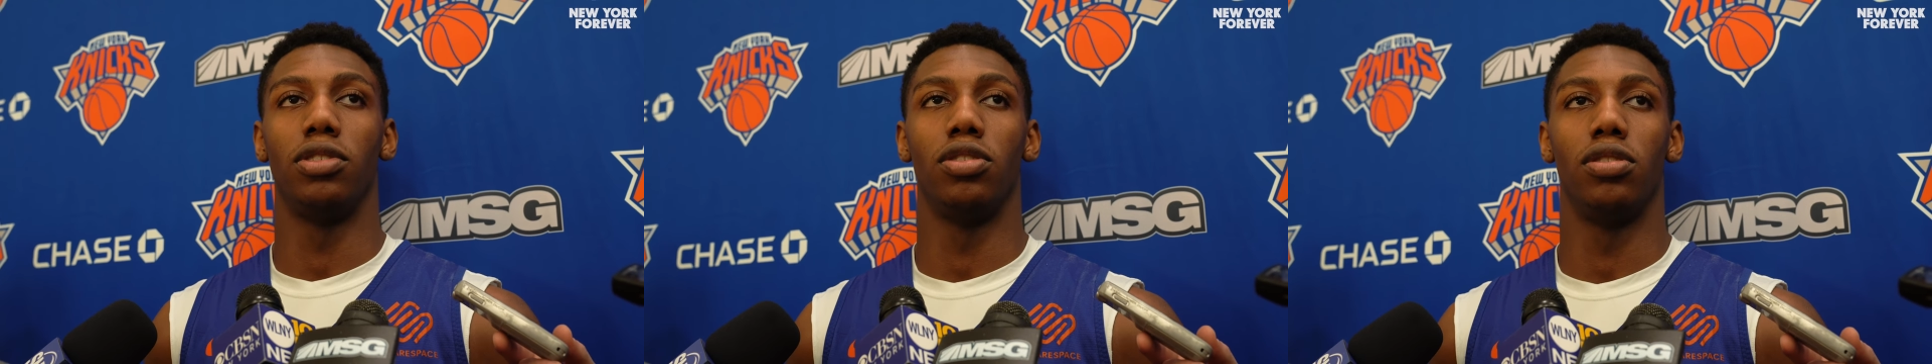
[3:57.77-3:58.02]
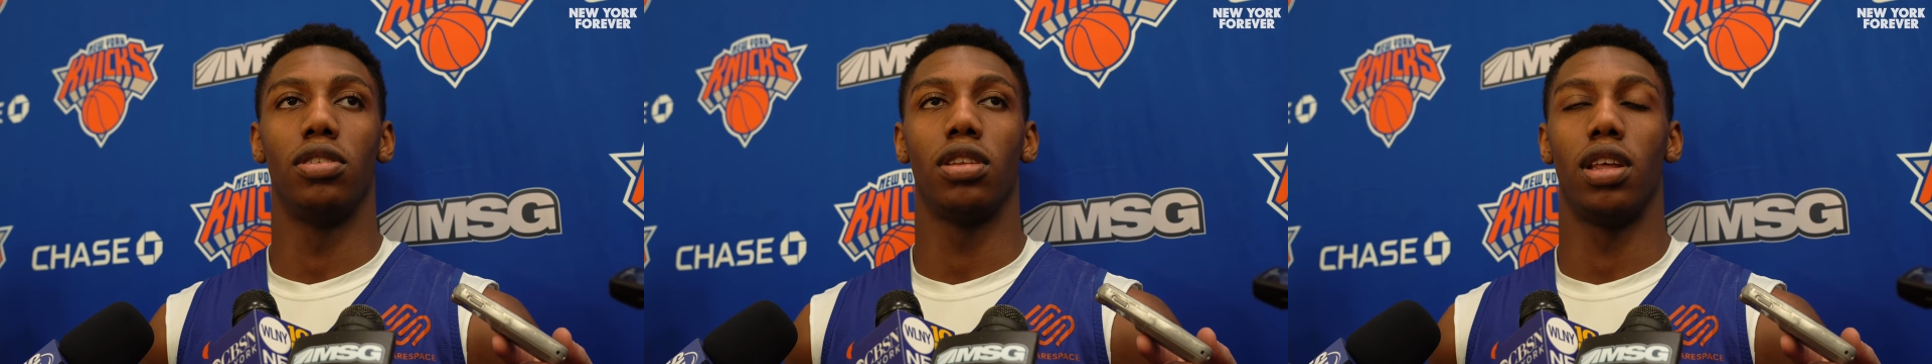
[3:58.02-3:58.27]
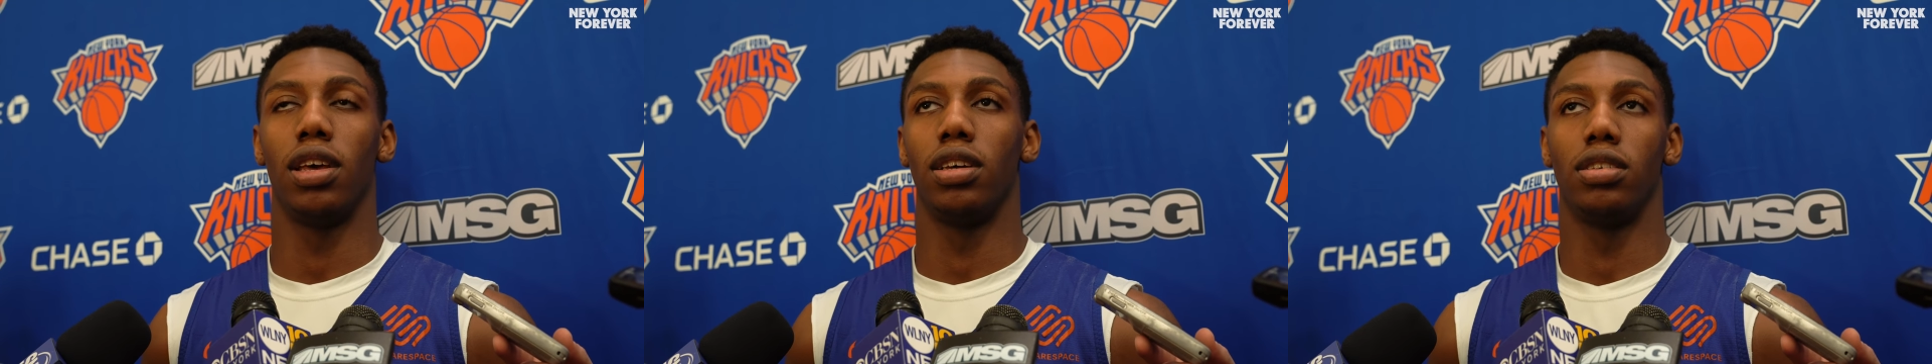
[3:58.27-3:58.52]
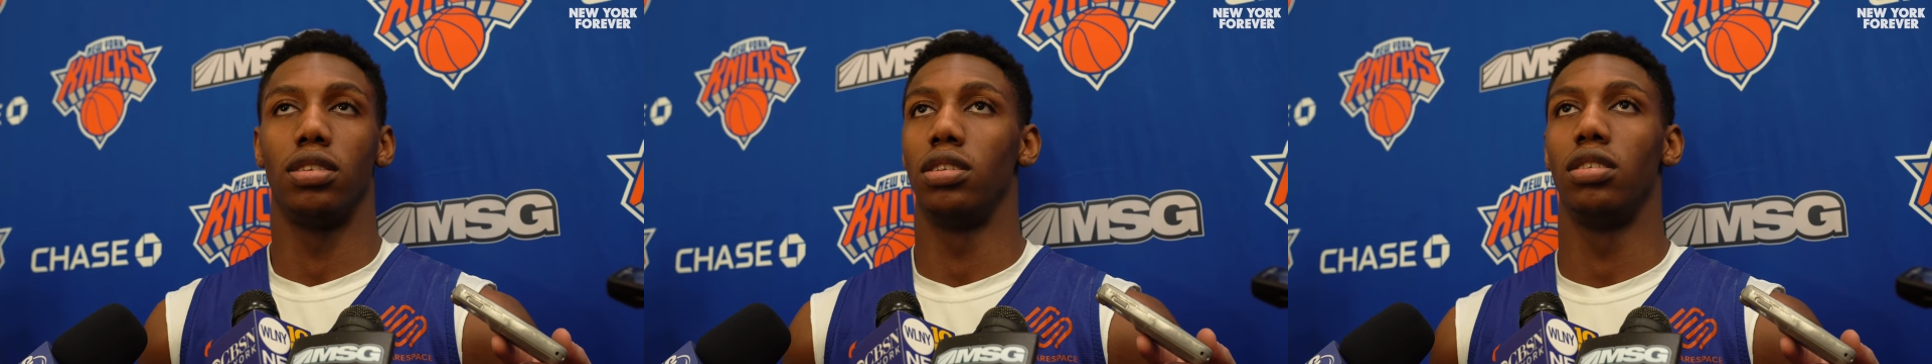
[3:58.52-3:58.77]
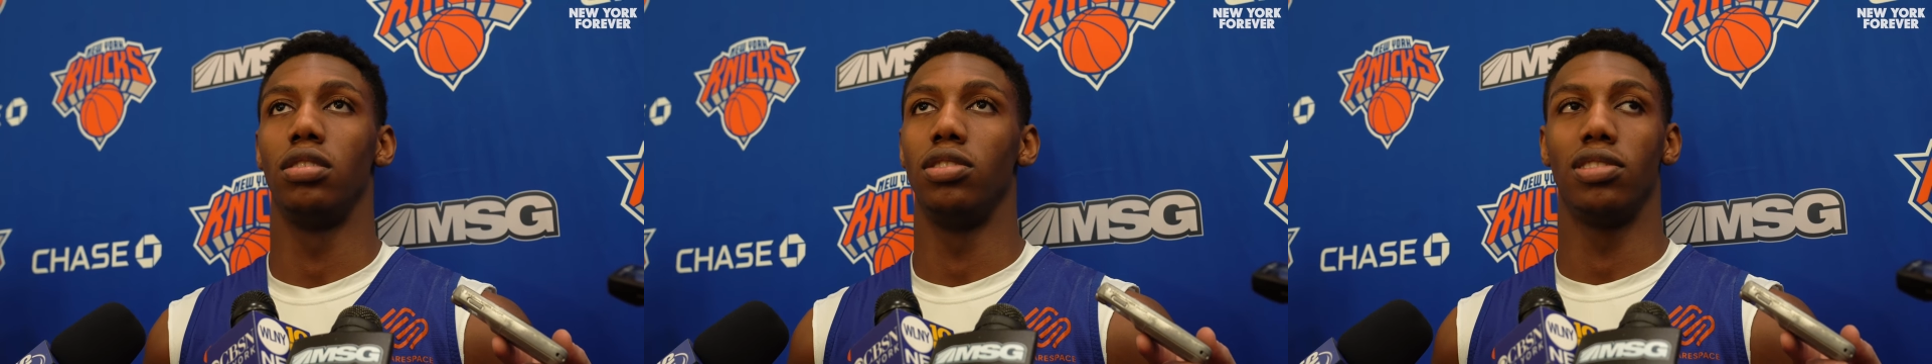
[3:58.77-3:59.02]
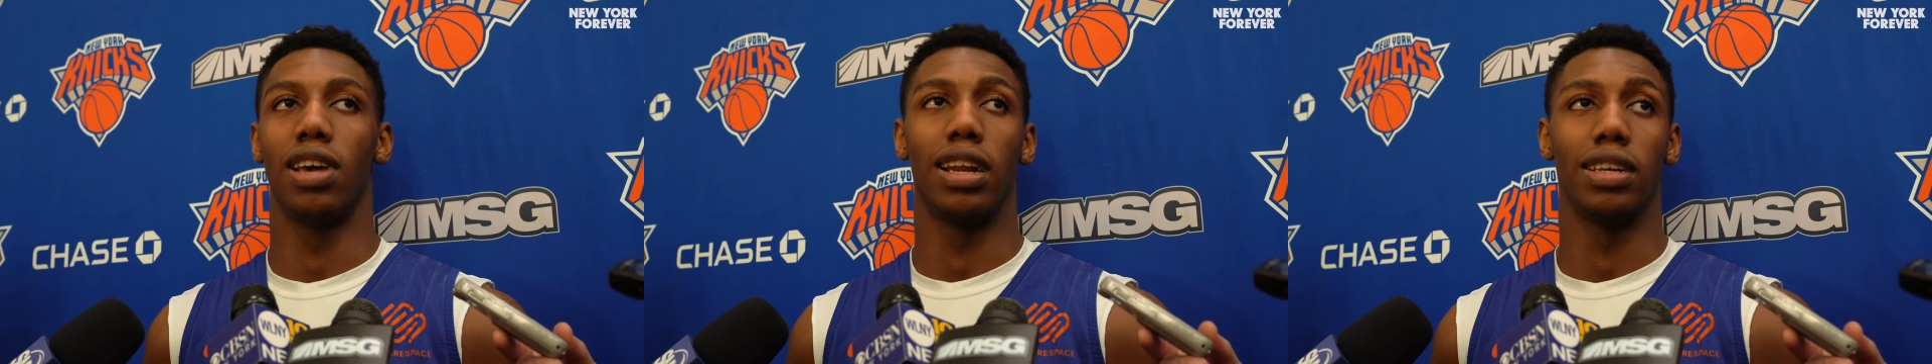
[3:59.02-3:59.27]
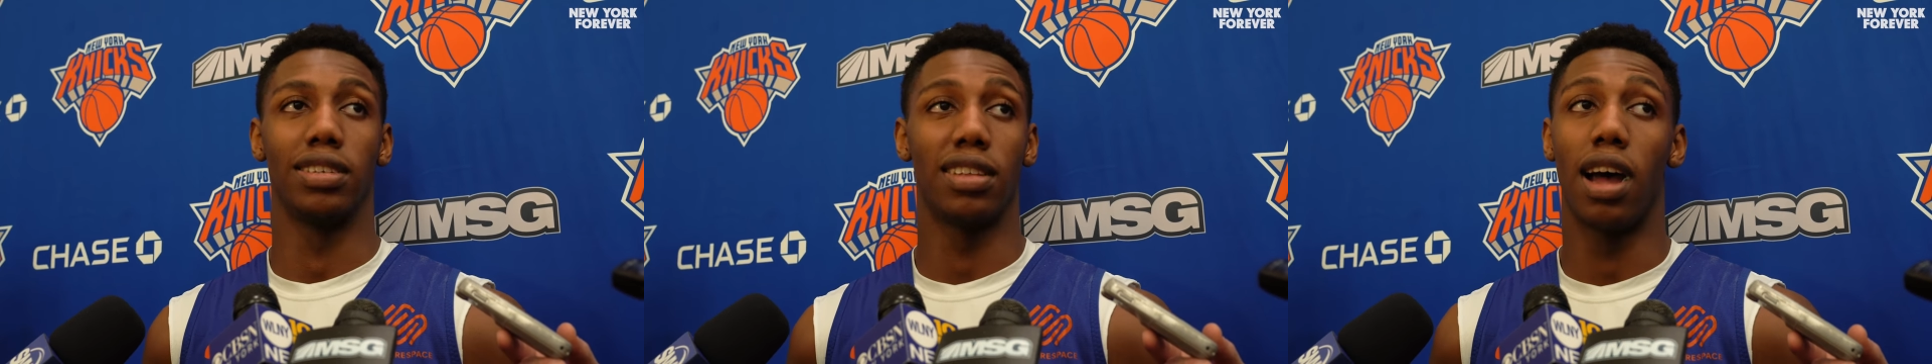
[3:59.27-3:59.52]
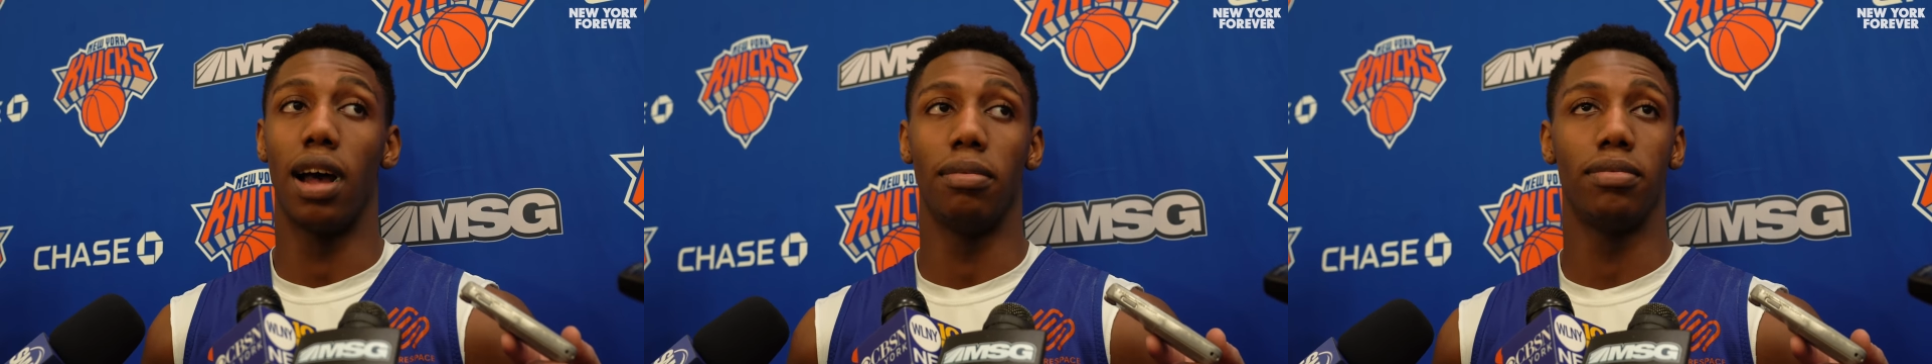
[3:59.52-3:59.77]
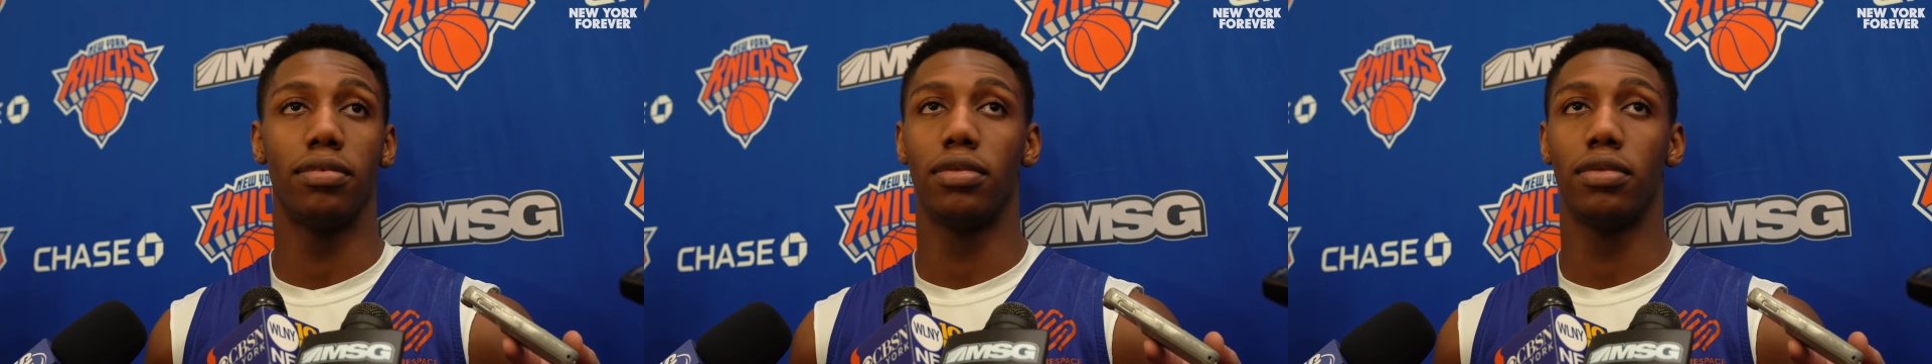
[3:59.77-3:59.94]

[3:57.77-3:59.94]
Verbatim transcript: two, like you just got to get stopped.